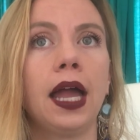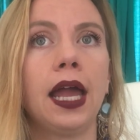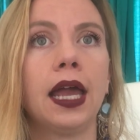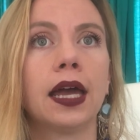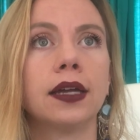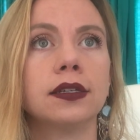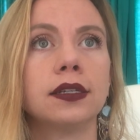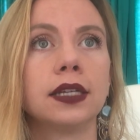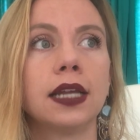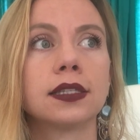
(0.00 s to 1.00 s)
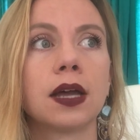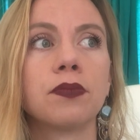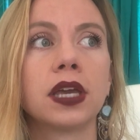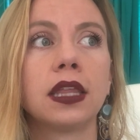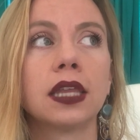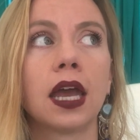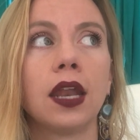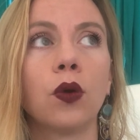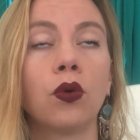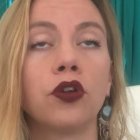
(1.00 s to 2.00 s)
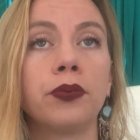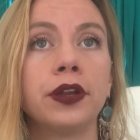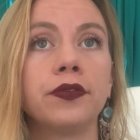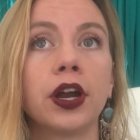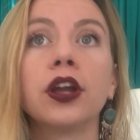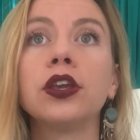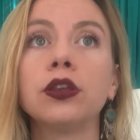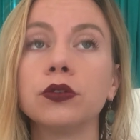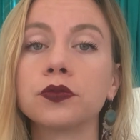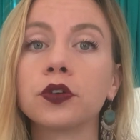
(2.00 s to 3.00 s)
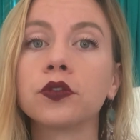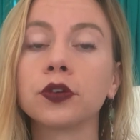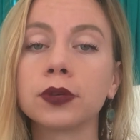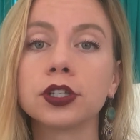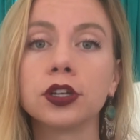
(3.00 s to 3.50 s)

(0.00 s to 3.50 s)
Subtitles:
And it's something that would have been very useful for me to